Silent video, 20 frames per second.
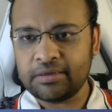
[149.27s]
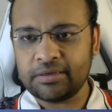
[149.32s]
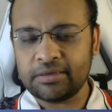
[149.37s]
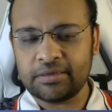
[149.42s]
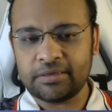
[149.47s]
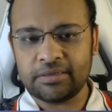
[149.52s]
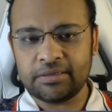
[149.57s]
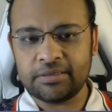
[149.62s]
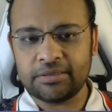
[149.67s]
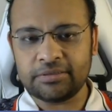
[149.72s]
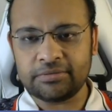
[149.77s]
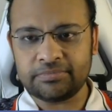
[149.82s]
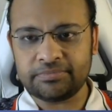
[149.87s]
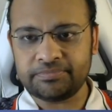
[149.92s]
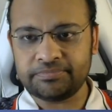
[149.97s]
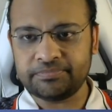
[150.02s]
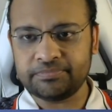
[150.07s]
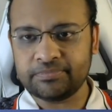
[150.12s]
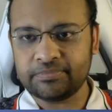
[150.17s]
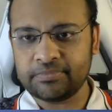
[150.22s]
Uh,
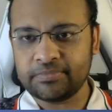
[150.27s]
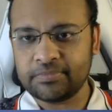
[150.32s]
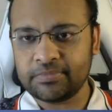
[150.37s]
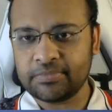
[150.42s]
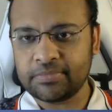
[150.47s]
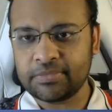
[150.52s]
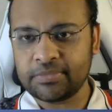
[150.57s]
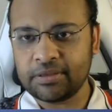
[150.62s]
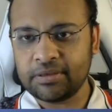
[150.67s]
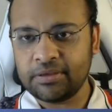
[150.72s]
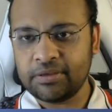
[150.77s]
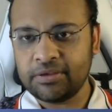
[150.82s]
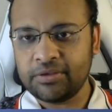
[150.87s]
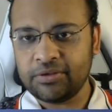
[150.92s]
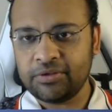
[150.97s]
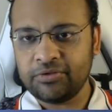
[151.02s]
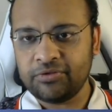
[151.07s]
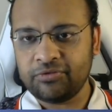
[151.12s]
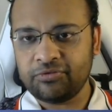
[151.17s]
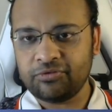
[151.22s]

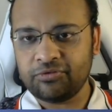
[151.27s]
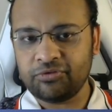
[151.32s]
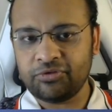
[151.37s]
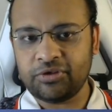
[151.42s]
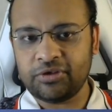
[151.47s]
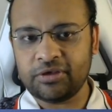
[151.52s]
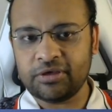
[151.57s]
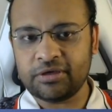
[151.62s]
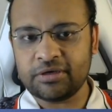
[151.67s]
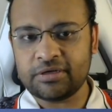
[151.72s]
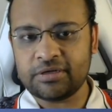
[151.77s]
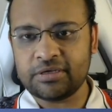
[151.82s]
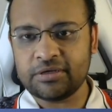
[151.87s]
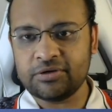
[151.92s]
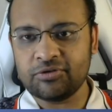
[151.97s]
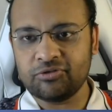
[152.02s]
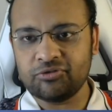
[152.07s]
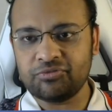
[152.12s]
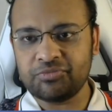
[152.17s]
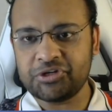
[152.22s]
so here he
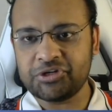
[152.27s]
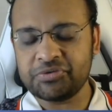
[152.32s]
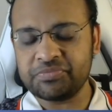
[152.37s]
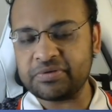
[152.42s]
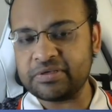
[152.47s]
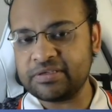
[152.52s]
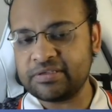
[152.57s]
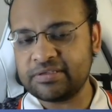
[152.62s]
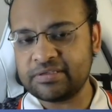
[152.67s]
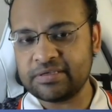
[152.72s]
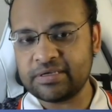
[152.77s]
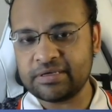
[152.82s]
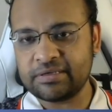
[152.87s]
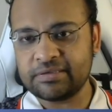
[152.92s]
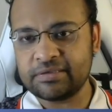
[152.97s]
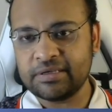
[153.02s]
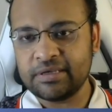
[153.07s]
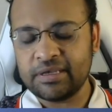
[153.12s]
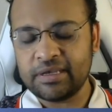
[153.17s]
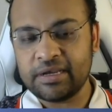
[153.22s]
goes bishop
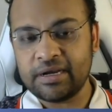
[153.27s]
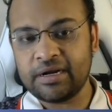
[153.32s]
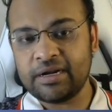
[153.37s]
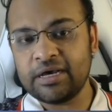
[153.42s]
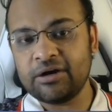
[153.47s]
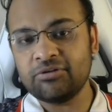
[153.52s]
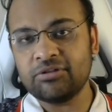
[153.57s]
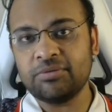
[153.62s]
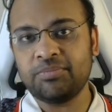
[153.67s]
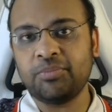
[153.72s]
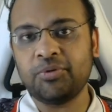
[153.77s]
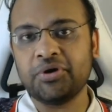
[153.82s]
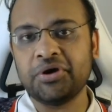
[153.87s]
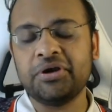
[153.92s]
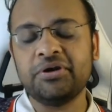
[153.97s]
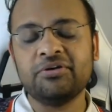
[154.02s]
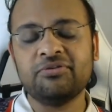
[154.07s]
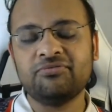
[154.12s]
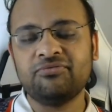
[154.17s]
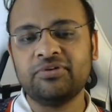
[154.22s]
e6, and now the
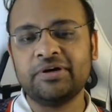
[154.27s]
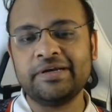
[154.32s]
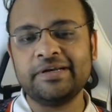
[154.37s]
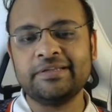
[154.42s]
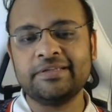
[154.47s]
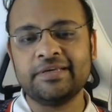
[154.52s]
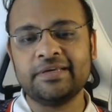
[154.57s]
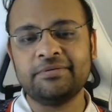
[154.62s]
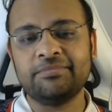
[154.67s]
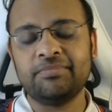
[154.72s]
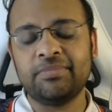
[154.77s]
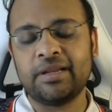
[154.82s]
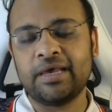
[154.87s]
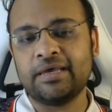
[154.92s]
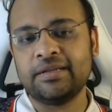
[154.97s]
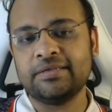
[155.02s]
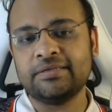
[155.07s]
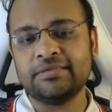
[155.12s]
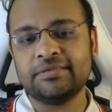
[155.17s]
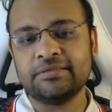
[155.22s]
point of white's
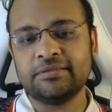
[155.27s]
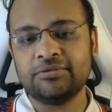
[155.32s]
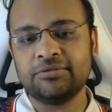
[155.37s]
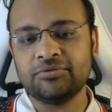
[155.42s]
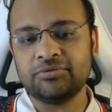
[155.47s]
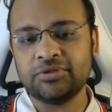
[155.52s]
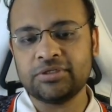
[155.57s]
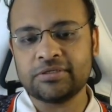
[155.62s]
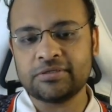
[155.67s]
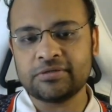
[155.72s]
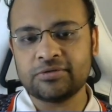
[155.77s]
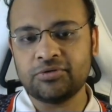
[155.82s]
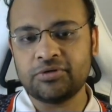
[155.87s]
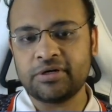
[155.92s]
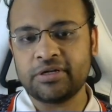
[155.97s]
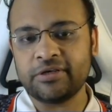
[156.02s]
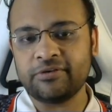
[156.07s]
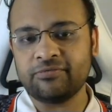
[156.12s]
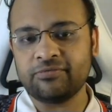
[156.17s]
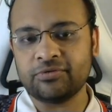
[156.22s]
plan is to just go
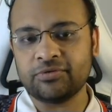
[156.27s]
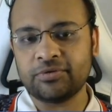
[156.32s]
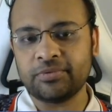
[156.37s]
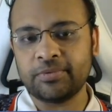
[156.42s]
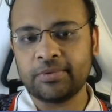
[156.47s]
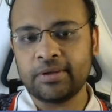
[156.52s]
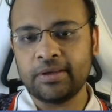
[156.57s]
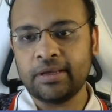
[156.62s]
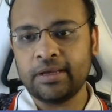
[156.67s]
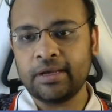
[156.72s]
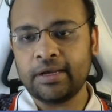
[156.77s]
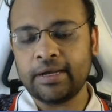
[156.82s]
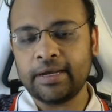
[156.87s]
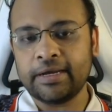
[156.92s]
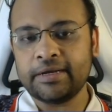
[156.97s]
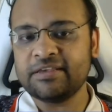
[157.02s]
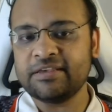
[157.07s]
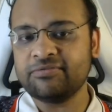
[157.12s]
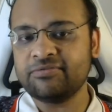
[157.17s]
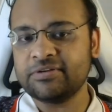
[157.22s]
d4.
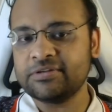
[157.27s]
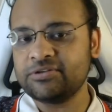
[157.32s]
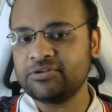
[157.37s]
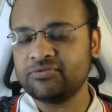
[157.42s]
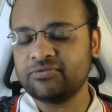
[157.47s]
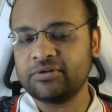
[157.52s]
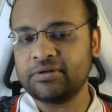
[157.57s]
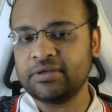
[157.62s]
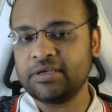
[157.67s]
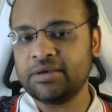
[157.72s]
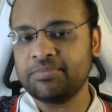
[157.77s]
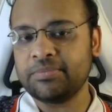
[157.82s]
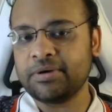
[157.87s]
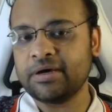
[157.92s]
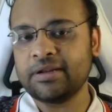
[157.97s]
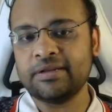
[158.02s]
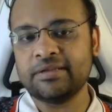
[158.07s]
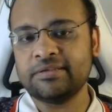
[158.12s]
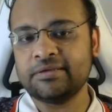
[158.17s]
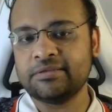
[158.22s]
Idea is first of all, e
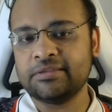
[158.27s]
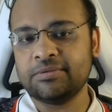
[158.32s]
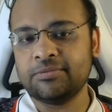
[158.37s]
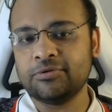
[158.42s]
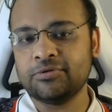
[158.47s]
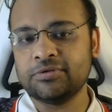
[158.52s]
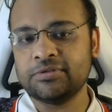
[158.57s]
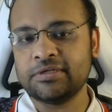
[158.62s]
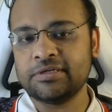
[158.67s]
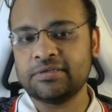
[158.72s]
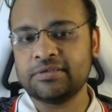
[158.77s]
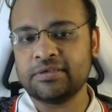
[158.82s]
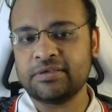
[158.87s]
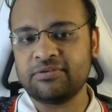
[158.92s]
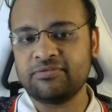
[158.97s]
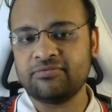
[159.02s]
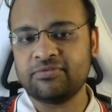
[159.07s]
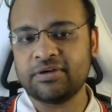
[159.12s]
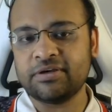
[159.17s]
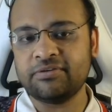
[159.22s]
maar nahi sakte because there is
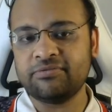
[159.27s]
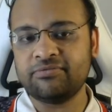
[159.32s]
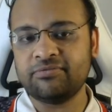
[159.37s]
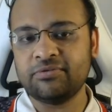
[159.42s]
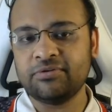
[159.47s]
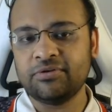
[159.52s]
e5.